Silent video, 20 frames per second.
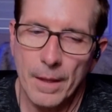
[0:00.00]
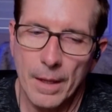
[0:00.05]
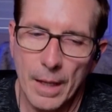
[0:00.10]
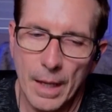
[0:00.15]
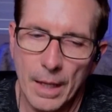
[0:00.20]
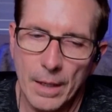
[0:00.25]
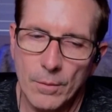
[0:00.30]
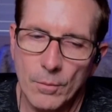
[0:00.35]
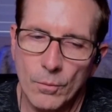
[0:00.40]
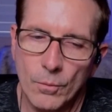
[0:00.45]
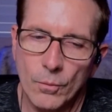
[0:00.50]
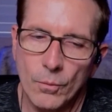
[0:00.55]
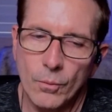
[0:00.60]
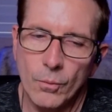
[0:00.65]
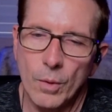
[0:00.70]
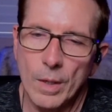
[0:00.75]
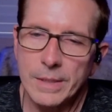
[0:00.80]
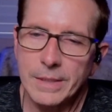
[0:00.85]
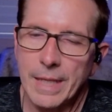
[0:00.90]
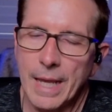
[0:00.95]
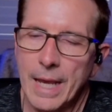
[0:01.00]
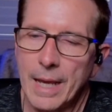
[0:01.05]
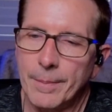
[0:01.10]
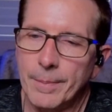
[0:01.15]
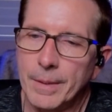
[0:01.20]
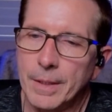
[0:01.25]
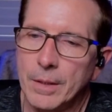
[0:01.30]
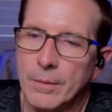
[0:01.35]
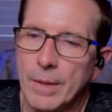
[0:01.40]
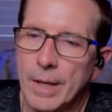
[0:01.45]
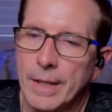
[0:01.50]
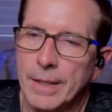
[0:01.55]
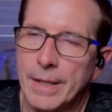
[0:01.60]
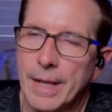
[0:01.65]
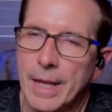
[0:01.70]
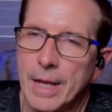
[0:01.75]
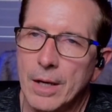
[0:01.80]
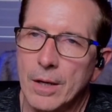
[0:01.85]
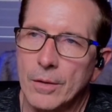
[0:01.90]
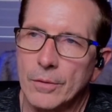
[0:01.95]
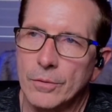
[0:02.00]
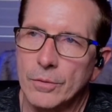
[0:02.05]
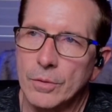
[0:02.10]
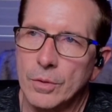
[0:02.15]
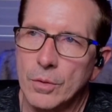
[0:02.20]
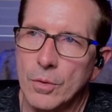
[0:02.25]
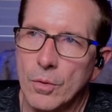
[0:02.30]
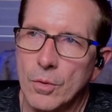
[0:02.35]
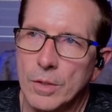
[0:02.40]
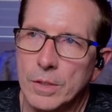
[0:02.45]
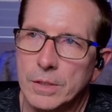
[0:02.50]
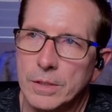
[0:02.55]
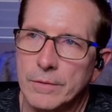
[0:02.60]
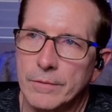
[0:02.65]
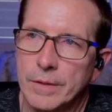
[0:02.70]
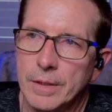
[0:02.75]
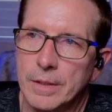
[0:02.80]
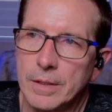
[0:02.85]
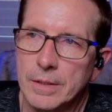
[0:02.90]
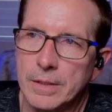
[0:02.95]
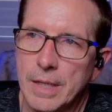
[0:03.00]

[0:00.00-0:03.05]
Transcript: And what's happening right now through the course of this,